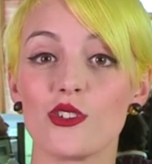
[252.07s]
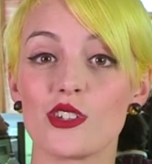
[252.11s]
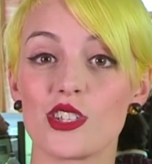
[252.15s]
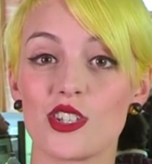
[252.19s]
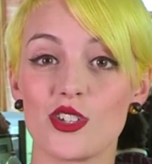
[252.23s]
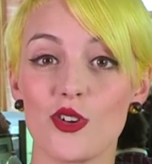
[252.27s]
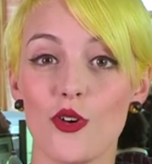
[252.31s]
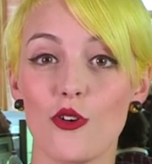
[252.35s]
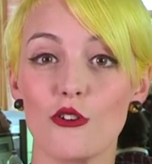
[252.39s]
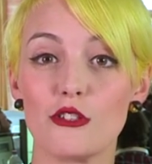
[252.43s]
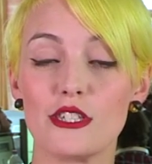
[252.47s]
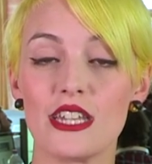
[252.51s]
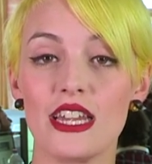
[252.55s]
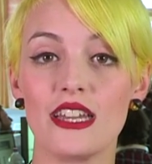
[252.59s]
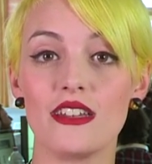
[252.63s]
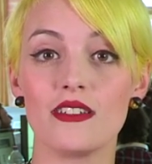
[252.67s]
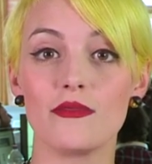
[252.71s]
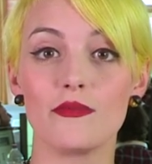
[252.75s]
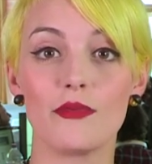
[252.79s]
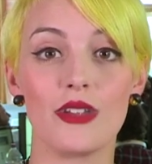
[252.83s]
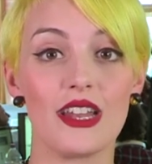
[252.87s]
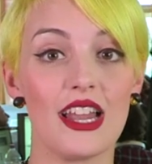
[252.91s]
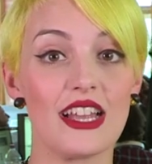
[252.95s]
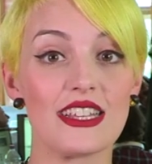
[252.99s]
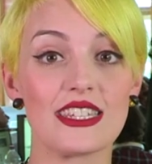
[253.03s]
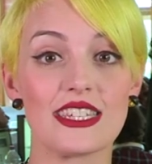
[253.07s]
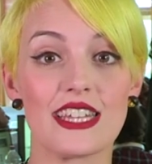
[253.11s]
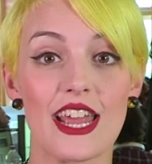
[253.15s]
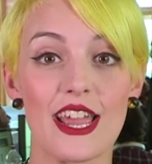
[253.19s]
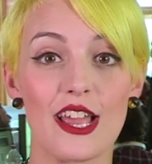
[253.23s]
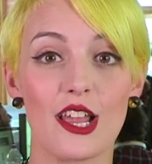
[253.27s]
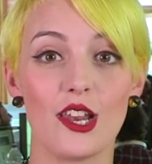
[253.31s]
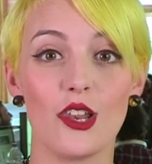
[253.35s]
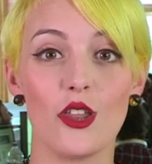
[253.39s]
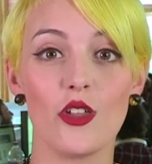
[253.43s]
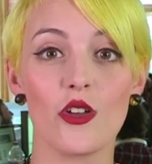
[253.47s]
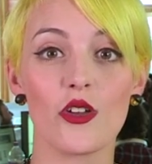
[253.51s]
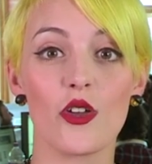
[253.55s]
sorted, but let's take a
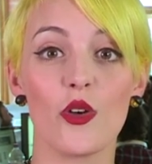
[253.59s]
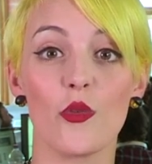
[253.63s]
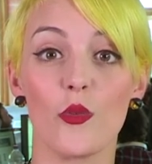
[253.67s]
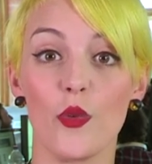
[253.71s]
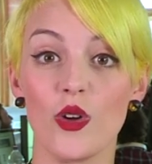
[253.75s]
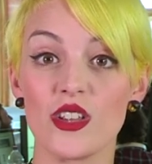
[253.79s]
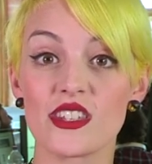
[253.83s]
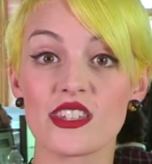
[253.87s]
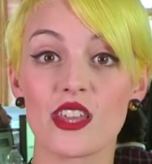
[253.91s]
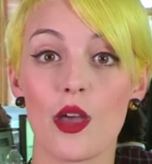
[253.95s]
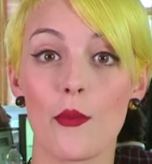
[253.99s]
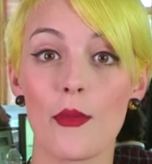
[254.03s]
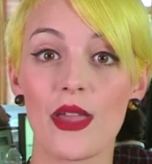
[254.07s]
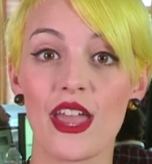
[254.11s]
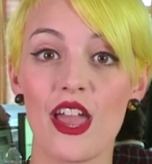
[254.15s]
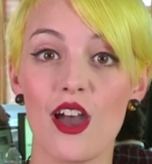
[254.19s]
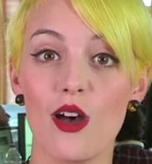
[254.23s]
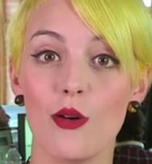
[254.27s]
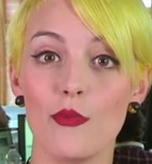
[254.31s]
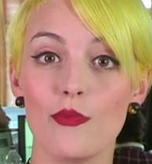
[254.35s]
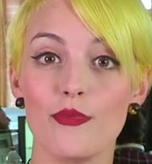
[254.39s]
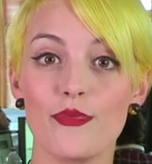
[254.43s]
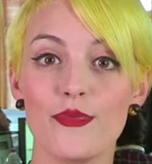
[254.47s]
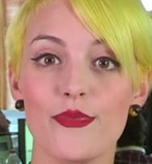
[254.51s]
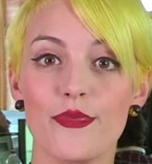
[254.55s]
look at what's coming up.